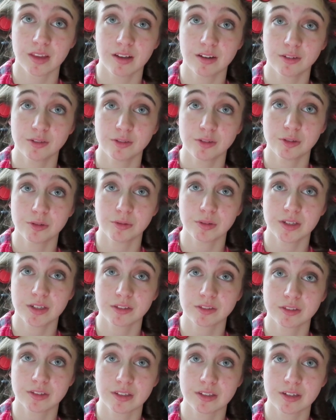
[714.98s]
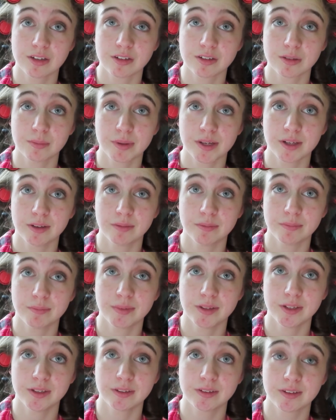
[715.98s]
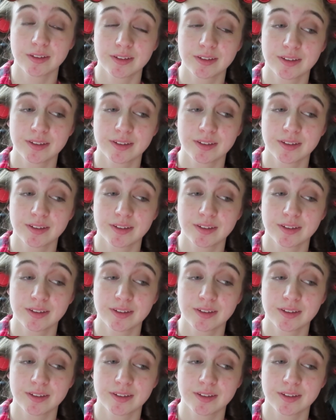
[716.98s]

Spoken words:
I don't know what else to talk about, but